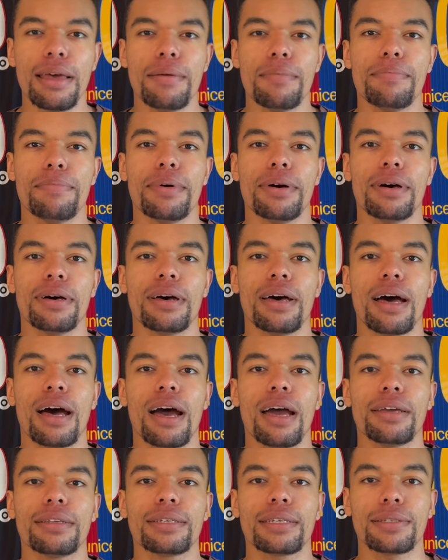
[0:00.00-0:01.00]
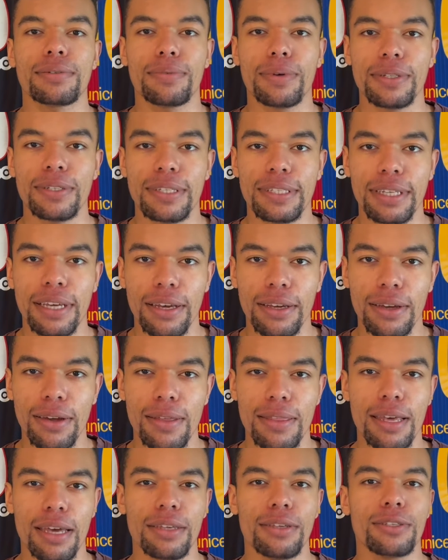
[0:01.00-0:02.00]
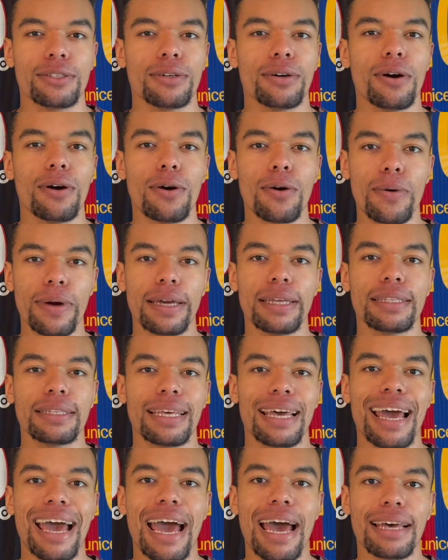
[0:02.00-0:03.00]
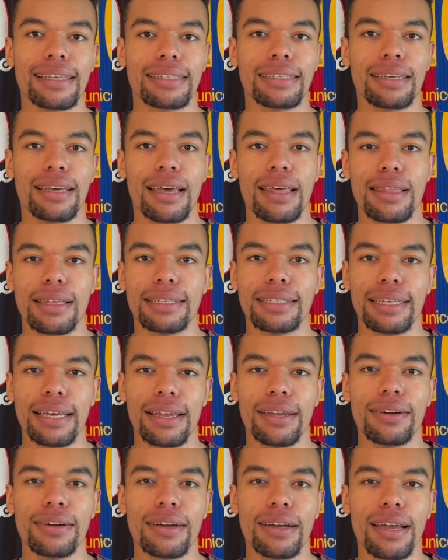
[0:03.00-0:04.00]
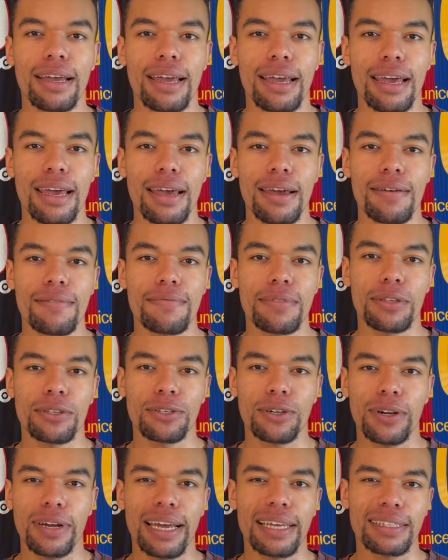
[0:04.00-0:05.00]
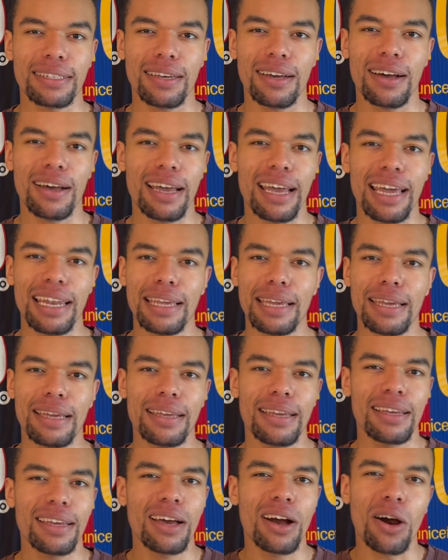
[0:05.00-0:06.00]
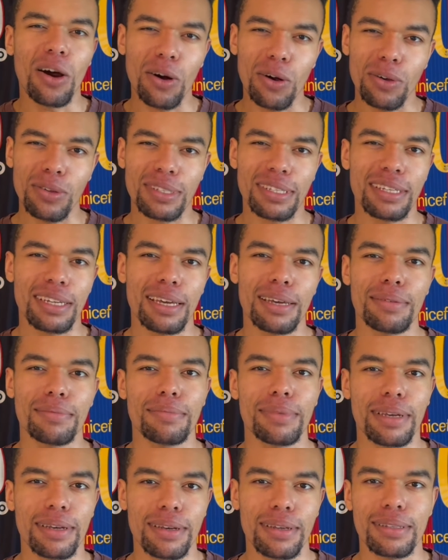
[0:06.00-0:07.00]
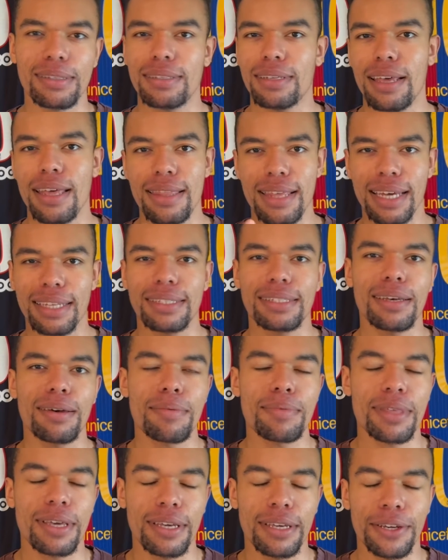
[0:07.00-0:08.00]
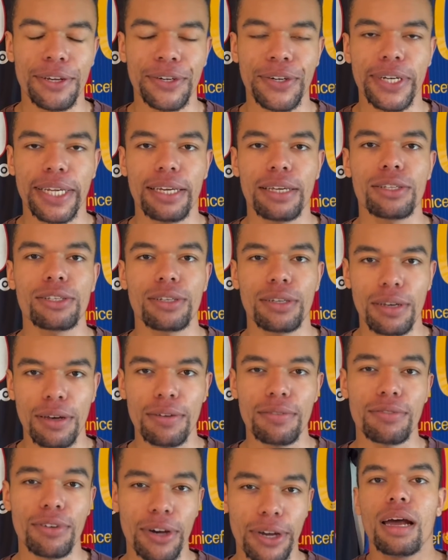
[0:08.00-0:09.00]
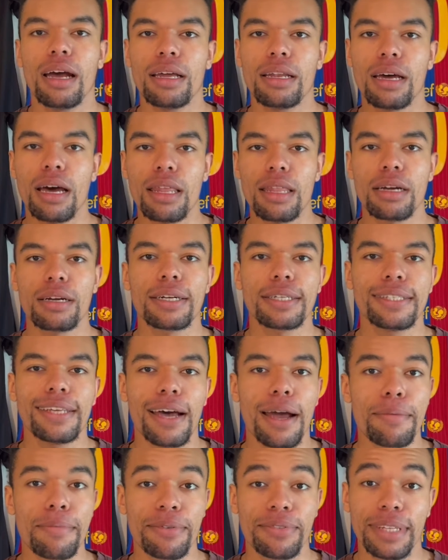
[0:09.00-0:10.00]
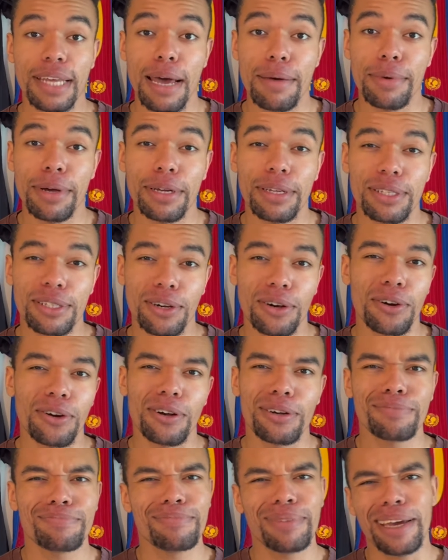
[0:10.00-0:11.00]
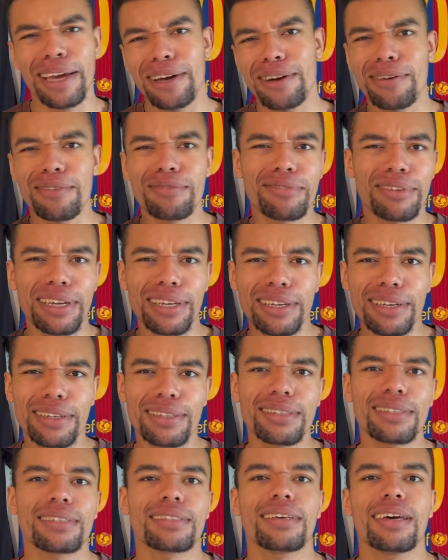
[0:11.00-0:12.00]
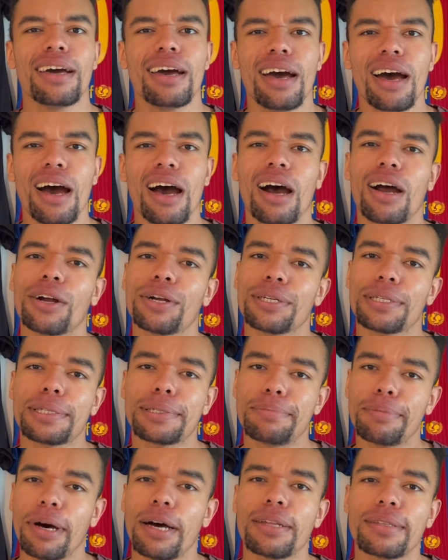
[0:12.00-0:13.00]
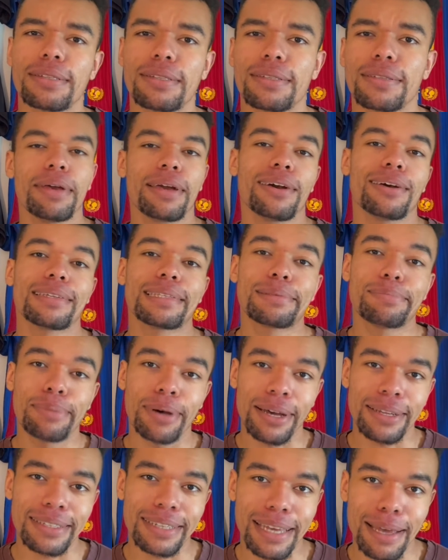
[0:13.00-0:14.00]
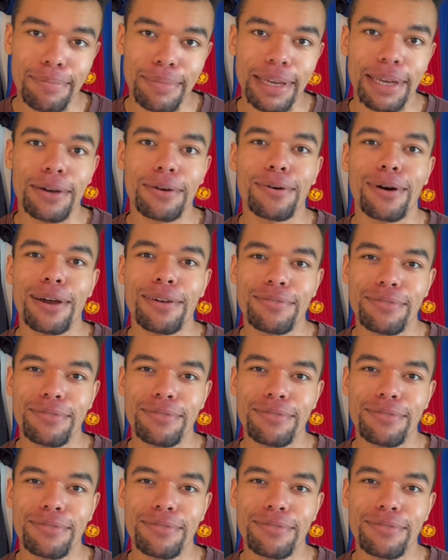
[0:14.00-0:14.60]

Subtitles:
but I just want to tell you that you should always ask the seller if the shirt has got any holes in it, because that's something you really should avoid. Another type of damage or inconvenience are spots, because spots can be quite